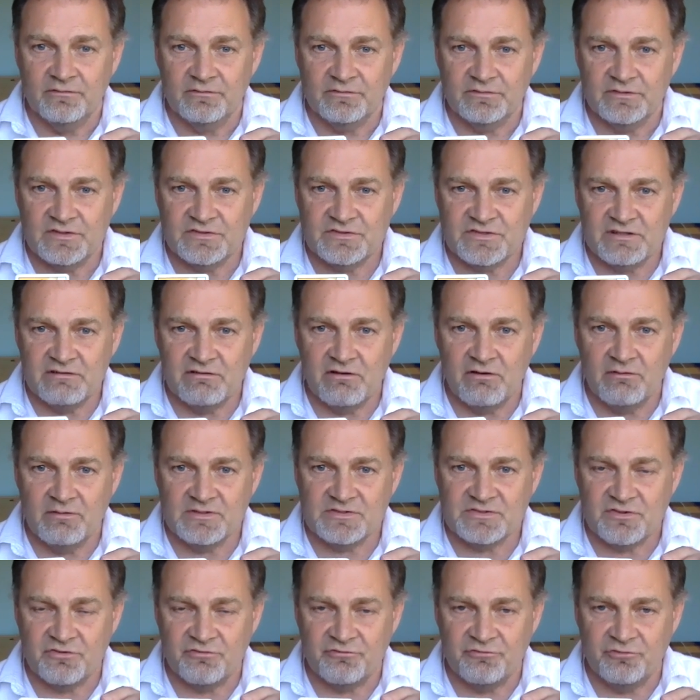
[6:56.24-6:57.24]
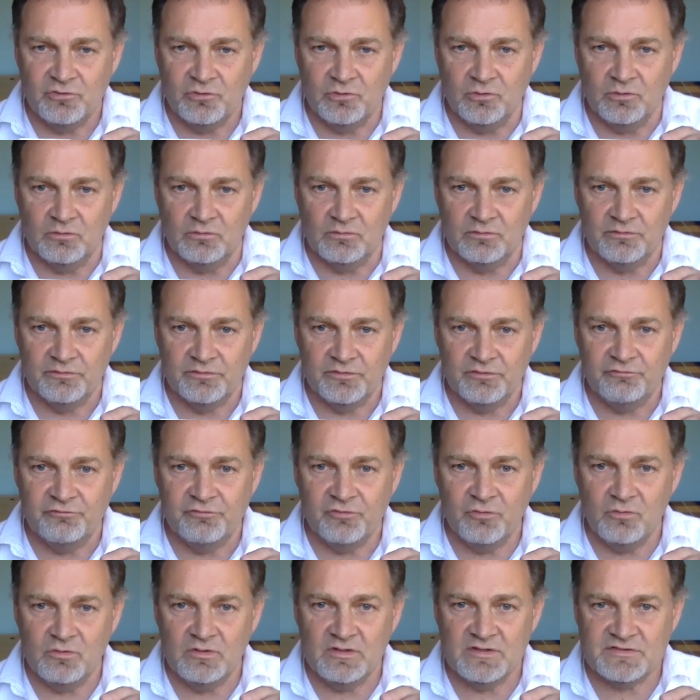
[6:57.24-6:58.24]
The 0 is the Fool. The
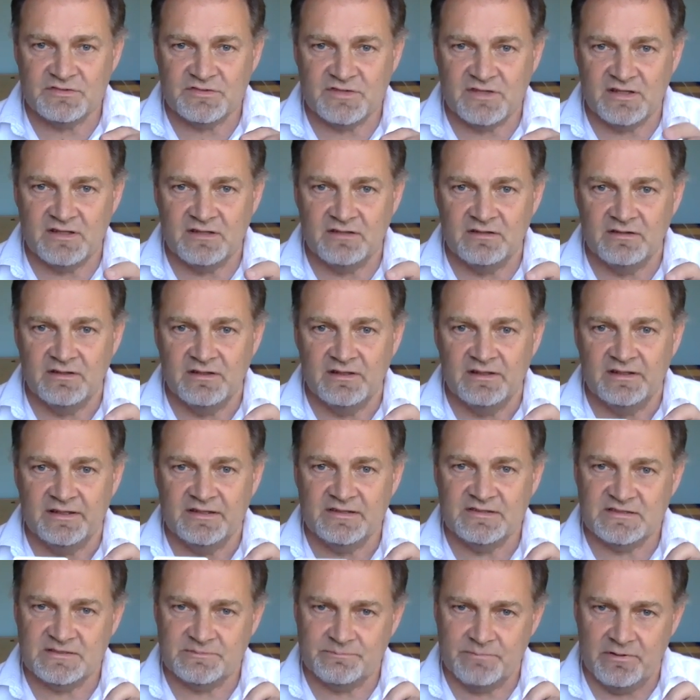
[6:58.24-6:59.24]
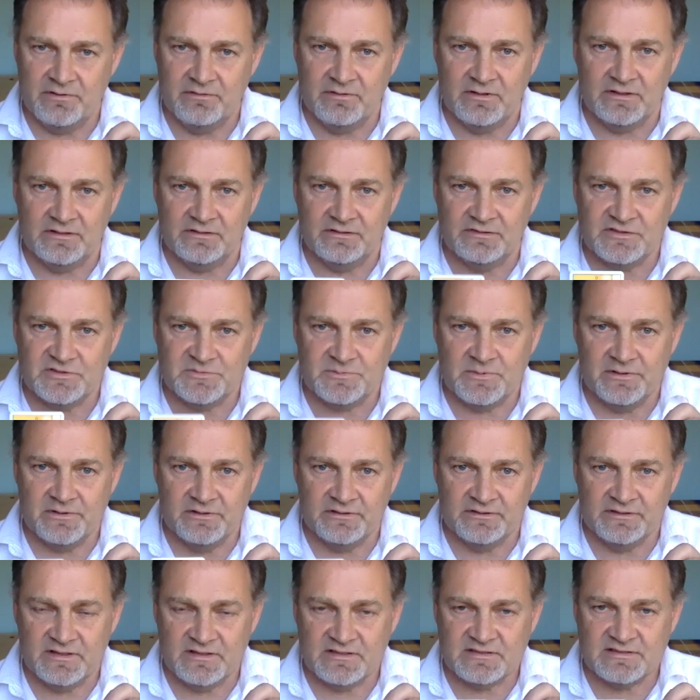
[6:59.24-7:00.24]
Fool is spirit
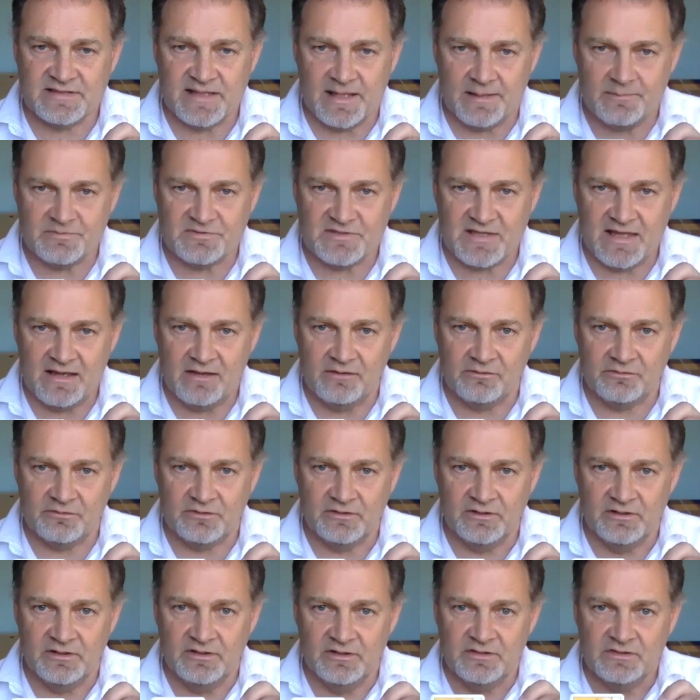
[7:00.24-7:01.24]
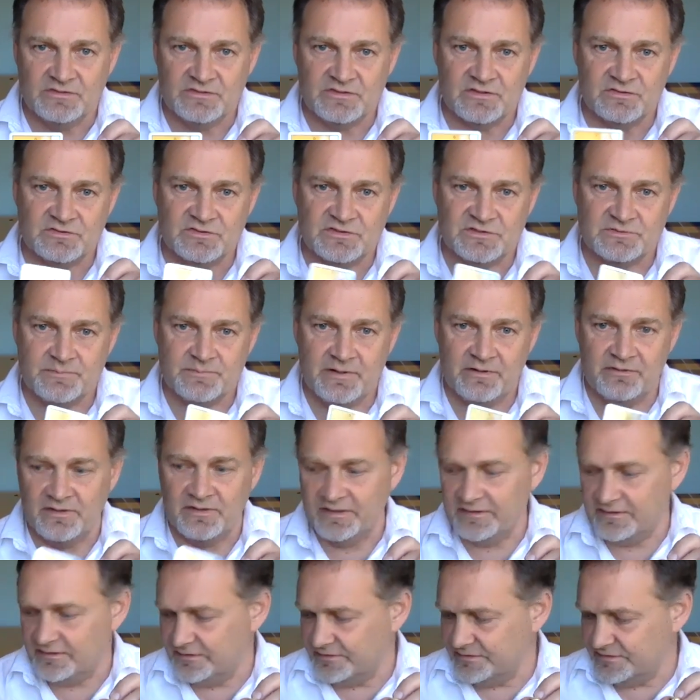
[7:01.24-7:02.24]
that steps out. So
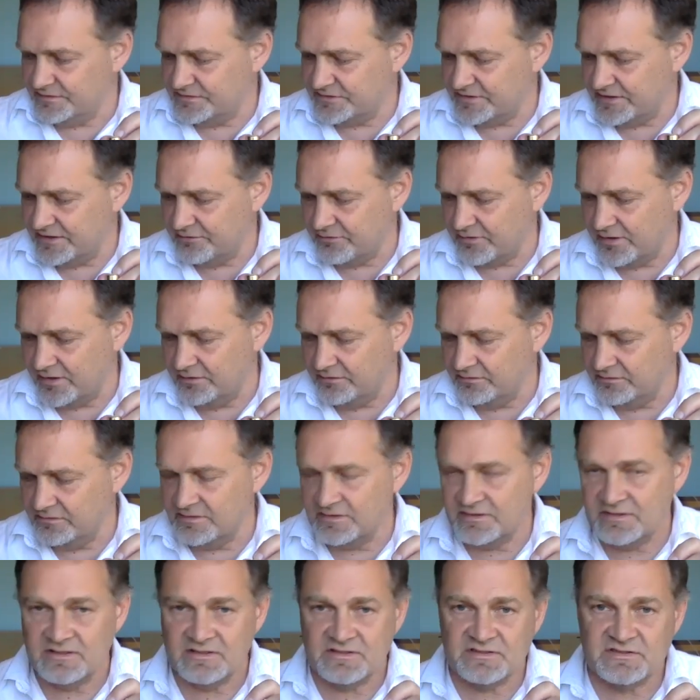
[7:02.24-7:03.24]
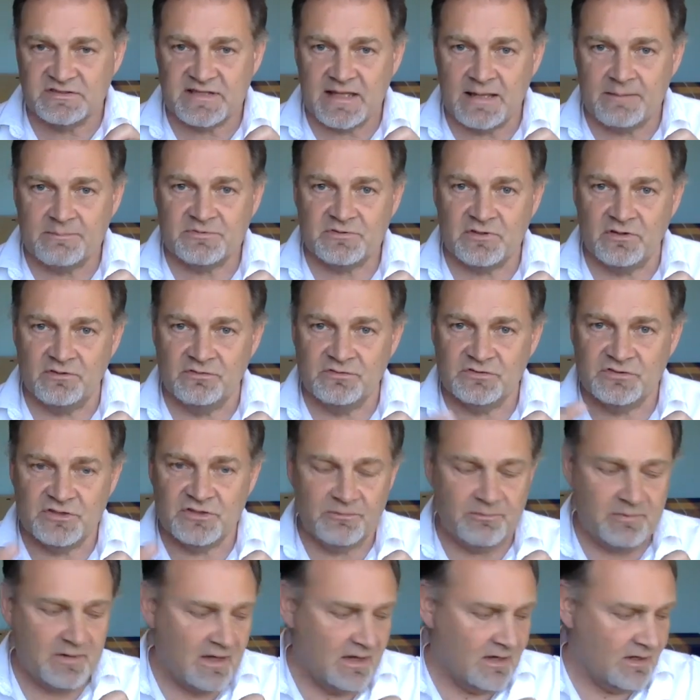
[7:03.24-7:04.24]
spirit, 0, steps onto the
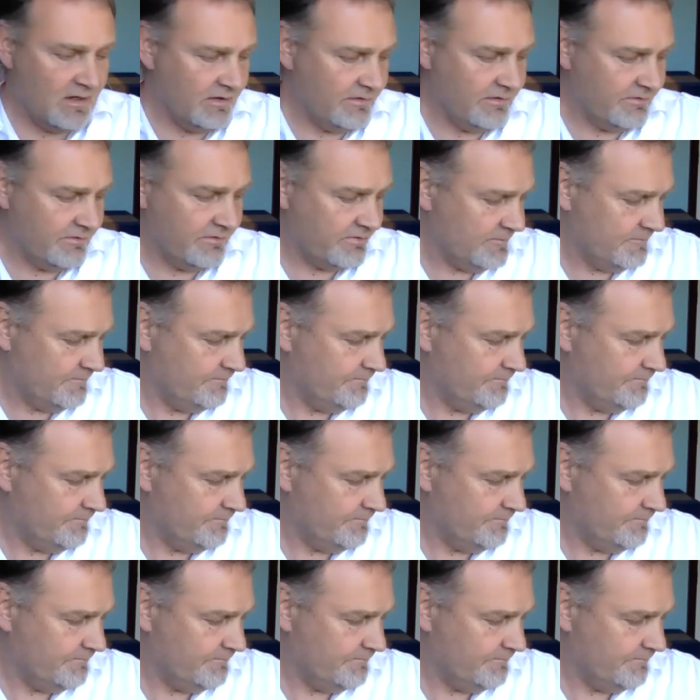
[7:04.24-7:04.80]
path,